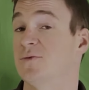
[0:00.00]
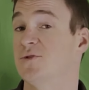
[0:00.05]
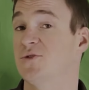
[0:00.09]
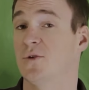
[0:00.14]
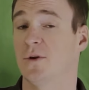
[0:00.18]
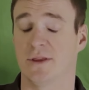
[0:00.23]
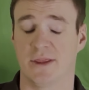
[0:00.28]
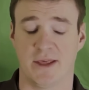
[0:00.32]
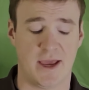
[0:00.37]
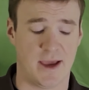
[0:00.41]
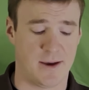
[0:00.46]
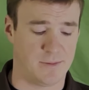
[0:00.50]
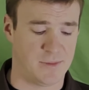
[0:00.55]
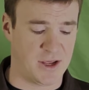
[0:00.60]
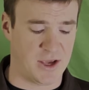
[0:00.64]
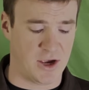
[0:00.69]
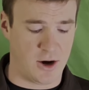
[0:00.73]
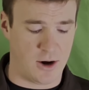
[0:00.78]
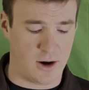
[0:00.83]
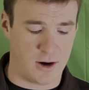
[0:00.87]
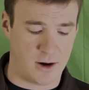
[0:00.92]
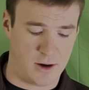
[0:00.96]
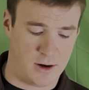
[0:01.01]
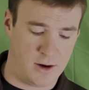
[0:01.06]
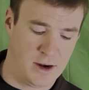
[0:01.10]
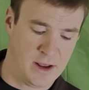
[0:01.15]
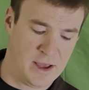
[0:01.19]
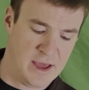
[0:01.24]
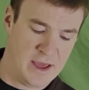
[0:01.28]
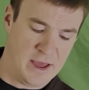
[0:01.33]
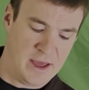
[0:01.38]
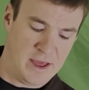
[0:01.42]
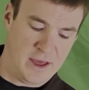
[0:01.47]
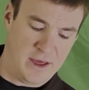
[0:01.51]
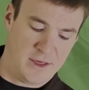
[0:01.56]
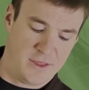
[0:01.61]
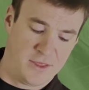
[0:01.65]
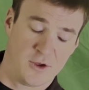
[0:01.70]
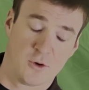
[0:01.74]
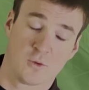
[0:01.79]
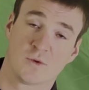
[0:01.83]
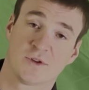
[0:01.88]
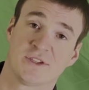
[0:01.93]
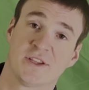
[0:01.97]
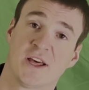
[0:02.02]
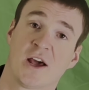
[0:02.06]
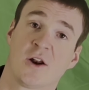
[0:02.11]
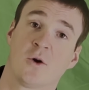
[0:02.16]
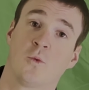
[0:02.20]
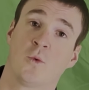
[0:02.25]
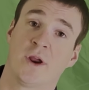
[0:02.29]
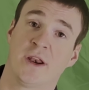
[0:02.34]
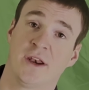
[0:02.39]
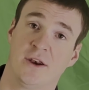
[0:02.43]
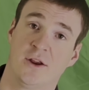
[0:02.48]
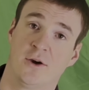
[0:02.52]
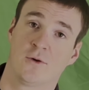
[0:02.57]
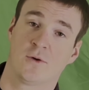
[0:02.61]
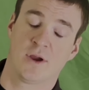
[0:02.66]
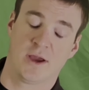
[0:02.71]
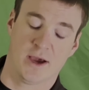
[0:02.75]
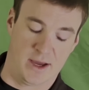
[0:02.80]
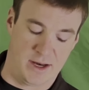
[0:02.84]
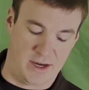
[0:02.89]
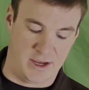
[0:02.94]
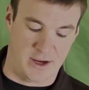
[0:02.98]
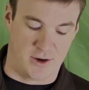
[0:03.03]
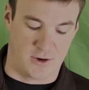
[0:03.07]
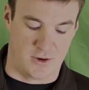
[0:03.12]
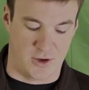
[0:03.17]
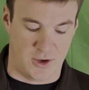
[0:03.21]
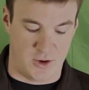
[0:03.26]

So on the MDR, there was not a window cut here.